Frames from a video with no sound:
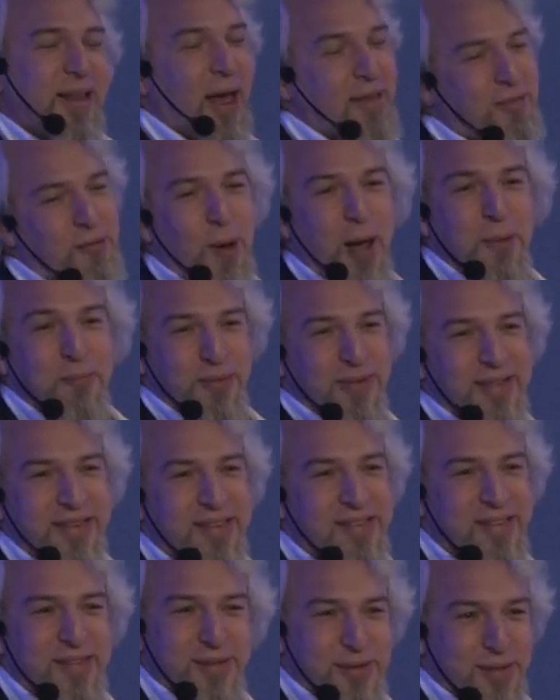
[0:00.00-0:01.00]
Uh, so I'm,
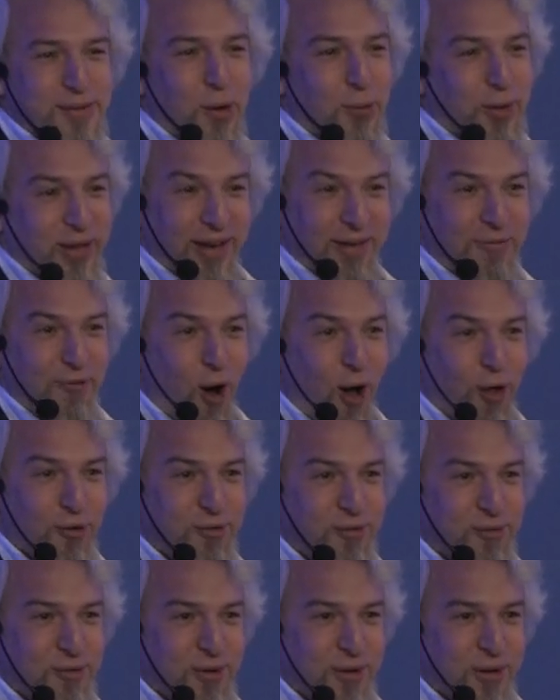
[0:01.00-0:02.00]
this is totally
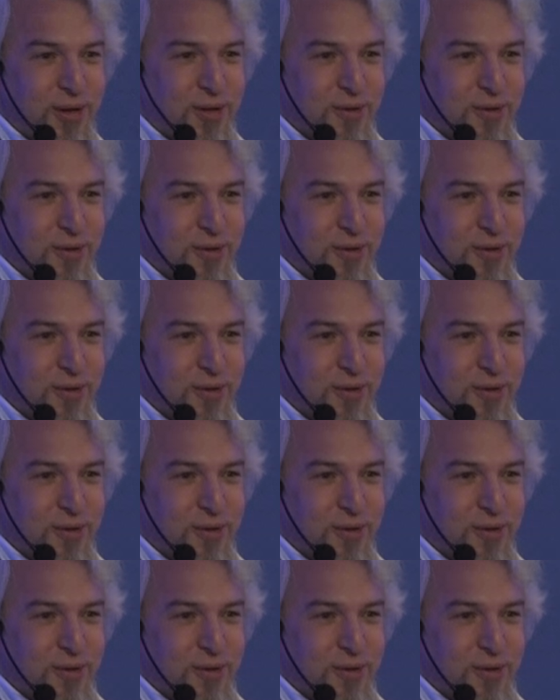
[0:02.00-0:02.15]
false.